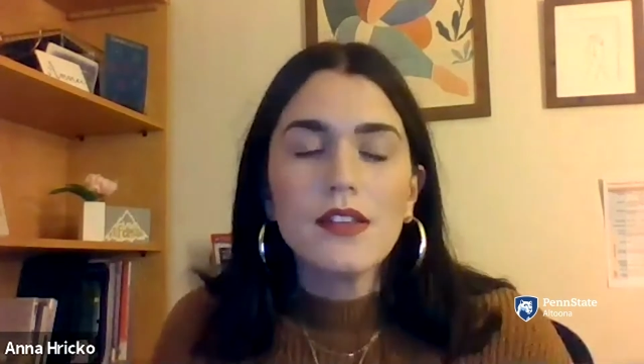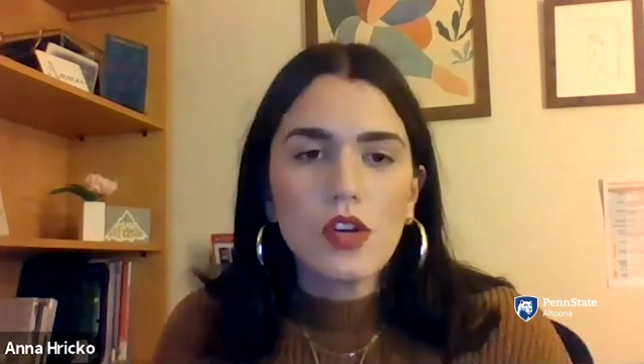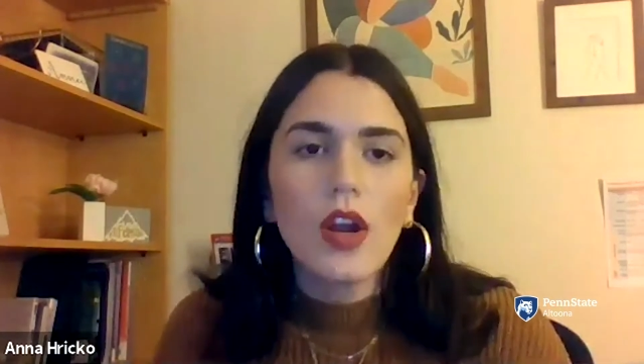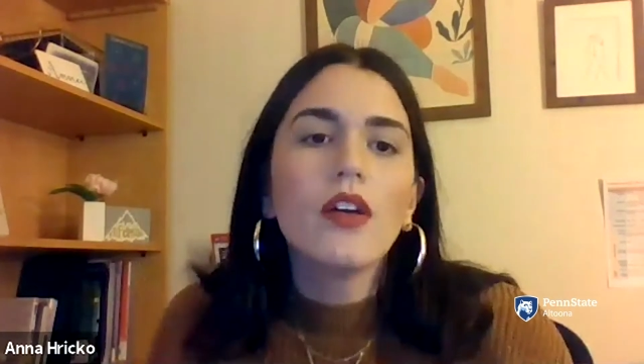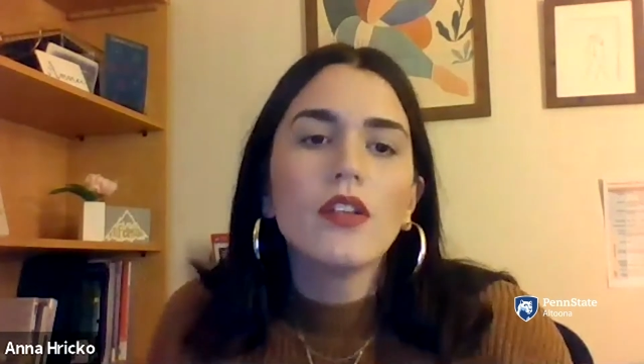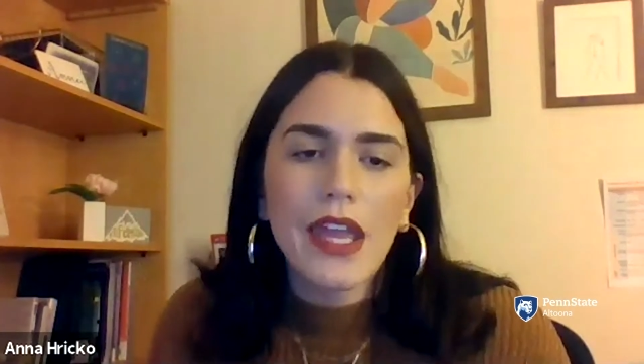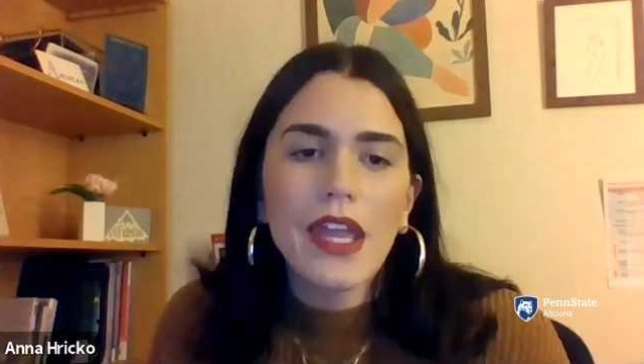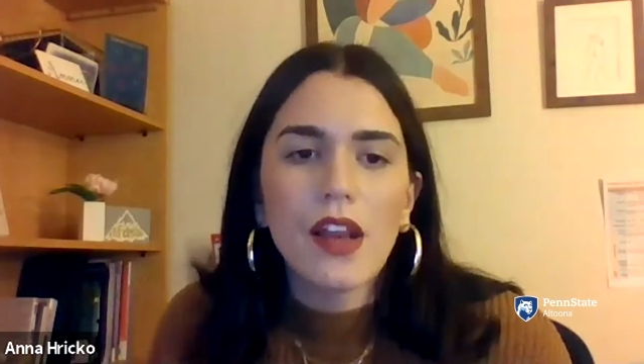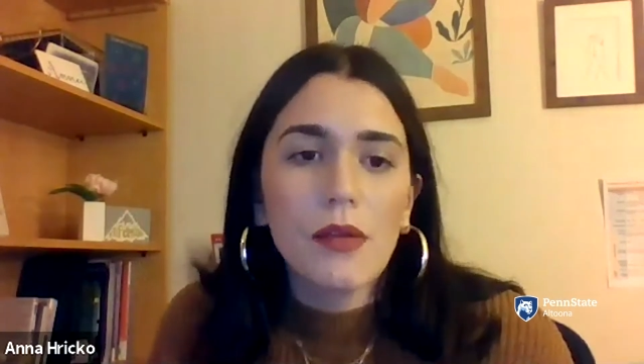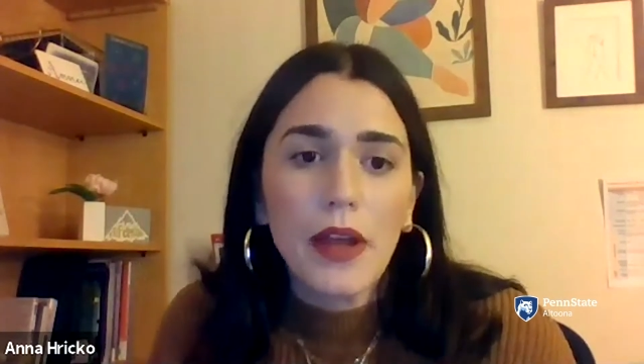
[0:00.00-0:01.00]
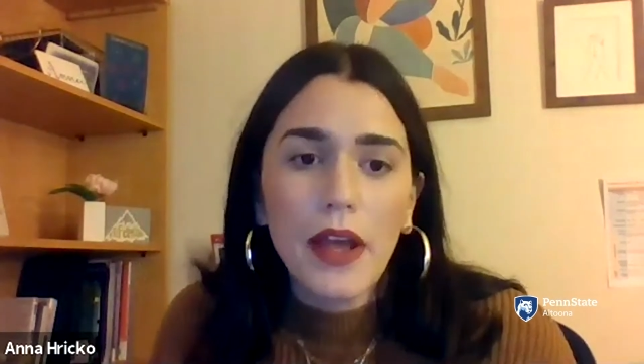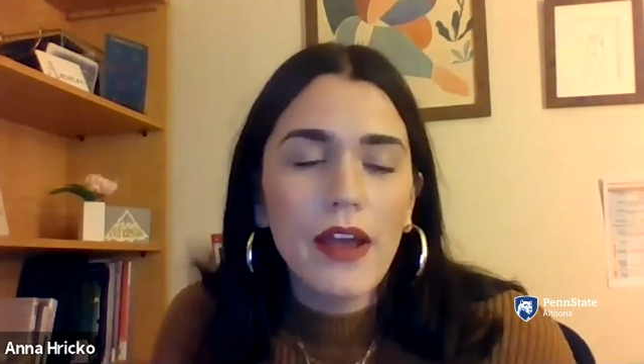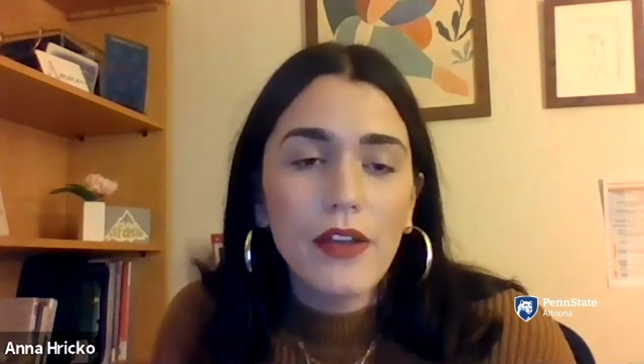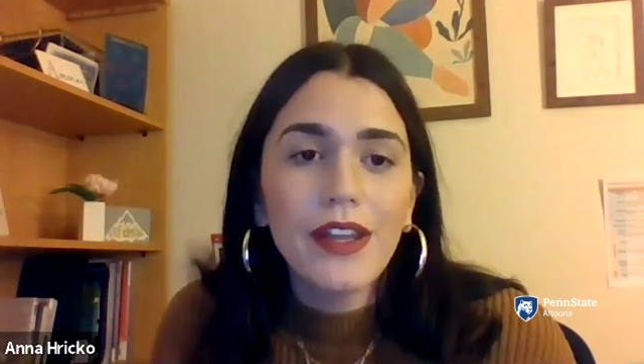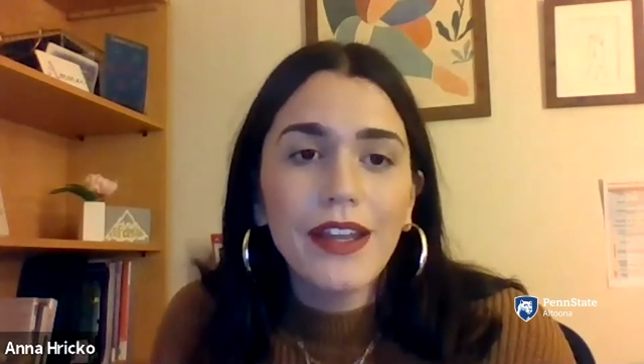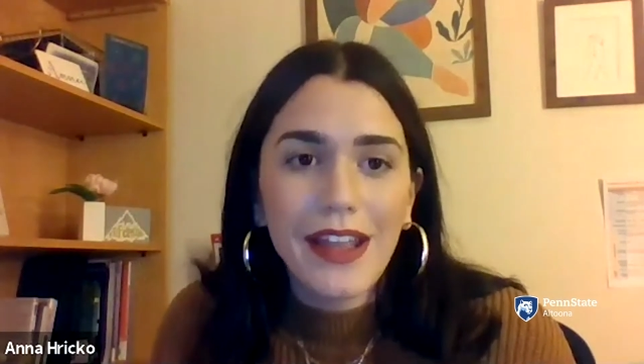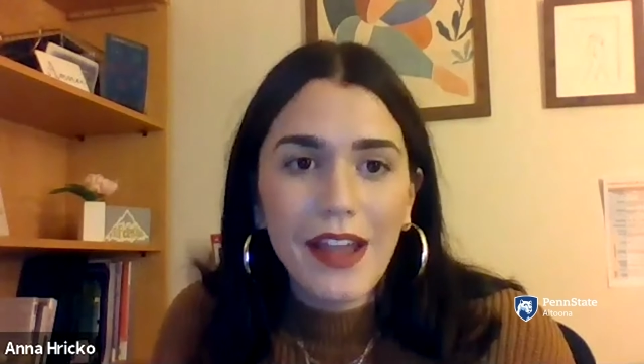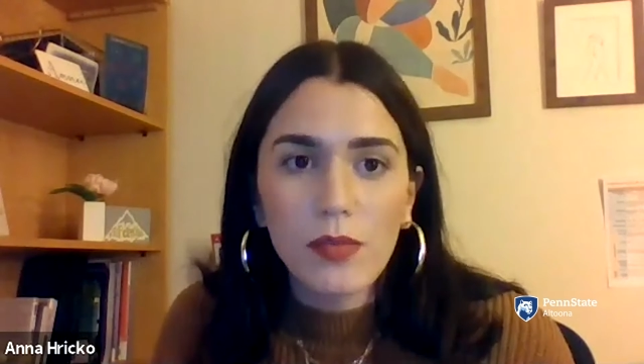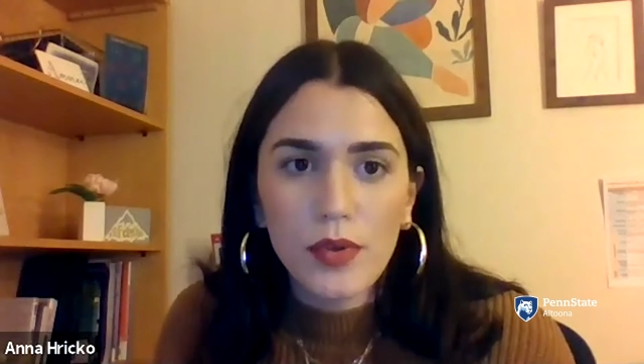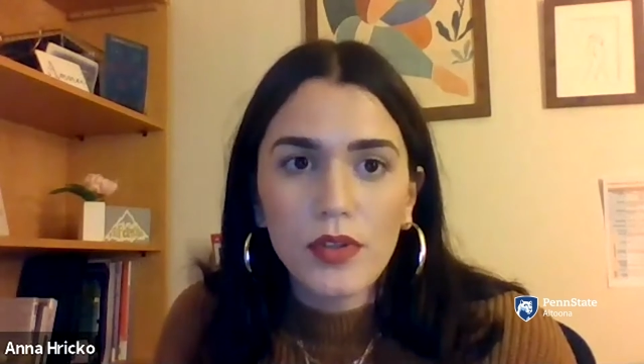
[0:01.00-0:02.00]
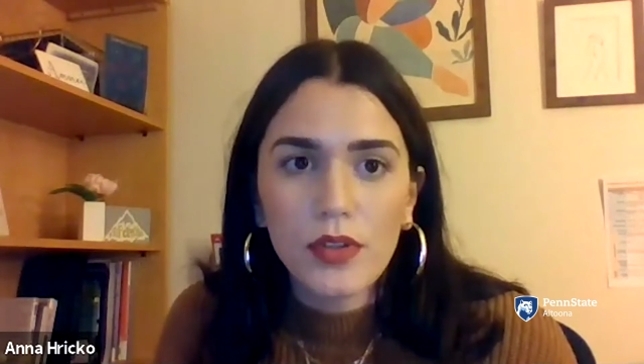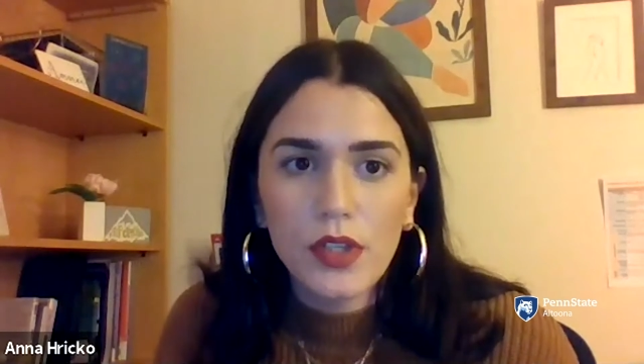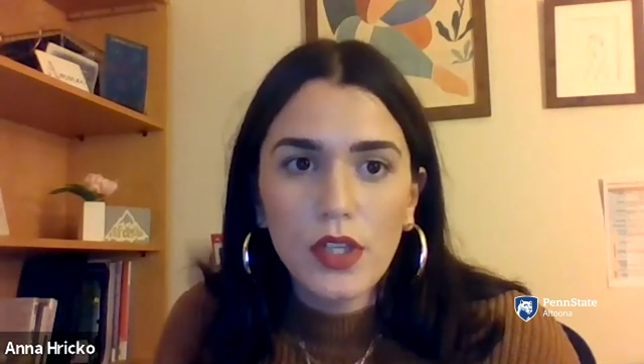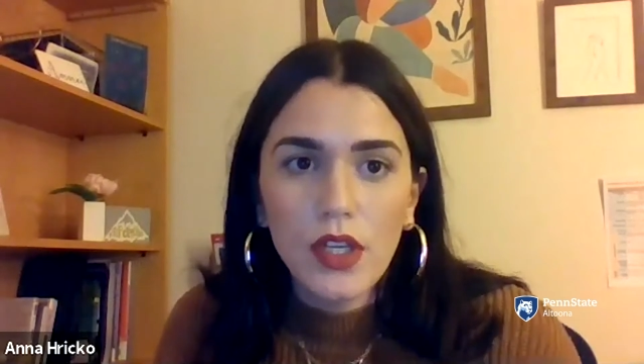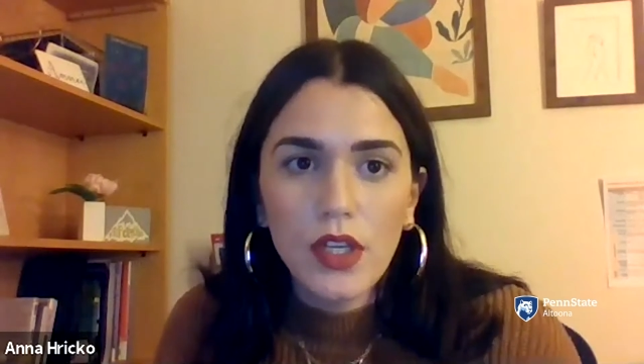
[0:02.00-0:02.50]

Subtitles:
You're held accountable